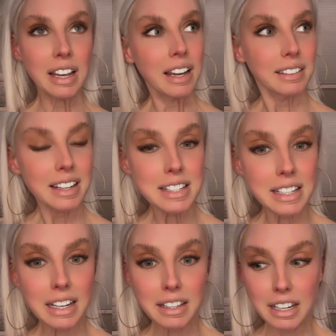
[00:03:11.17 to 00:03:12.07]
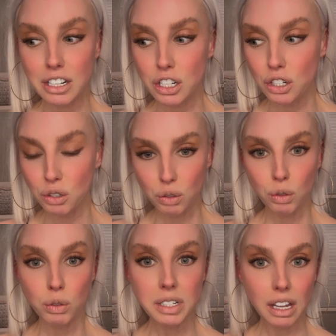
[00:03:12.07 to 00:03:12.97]
Let's say that
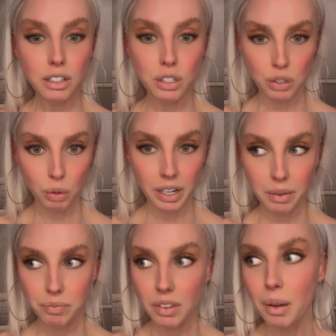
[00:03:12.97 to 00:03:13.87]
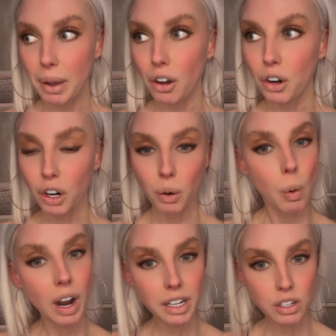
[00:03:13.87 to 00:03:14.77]
you tell a story about her
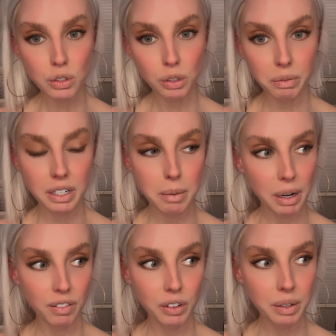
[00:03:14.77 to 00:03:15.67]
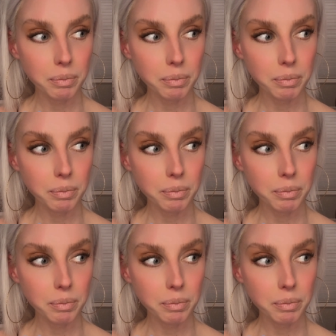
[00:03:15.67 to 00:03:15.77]
walking to school every day barefoot.